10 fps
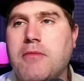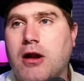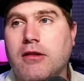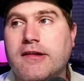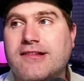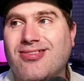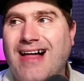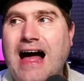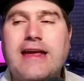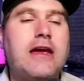model is
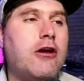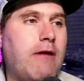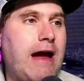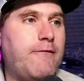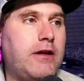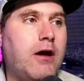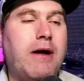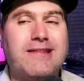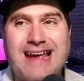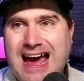locking
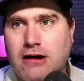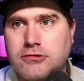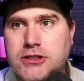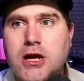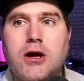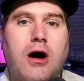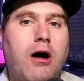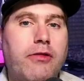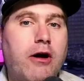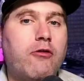GrapheneOS out,
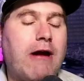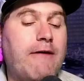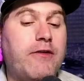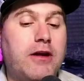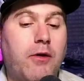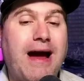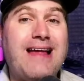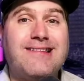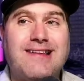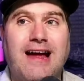although
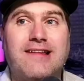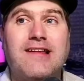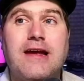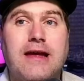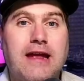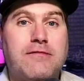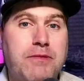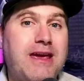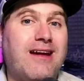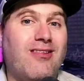GrapheneOS says it's
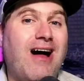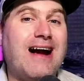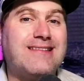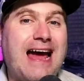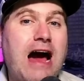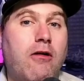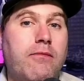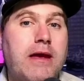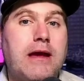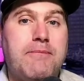being locked
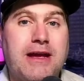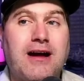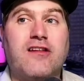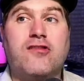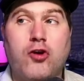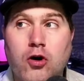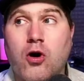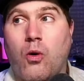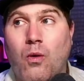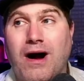out because
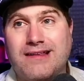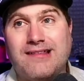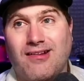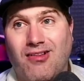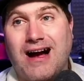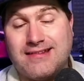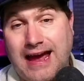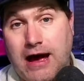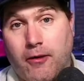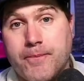Google wants it locked
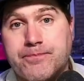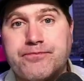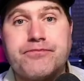out.